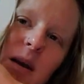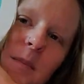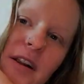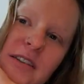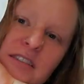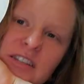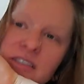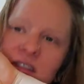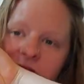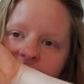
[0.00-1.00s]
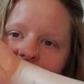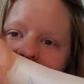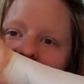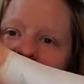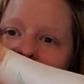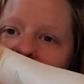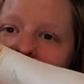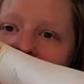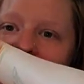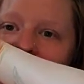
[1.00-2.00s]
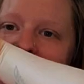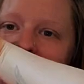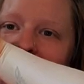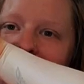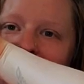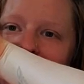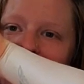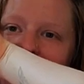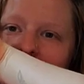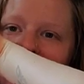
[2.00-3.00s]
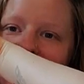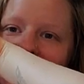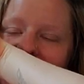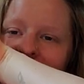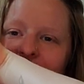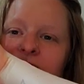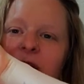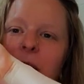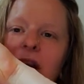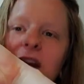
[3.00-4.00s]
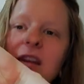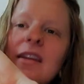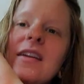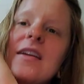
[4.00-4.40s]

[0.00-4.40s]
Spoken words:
Particularly, this is like all of it, very feminine.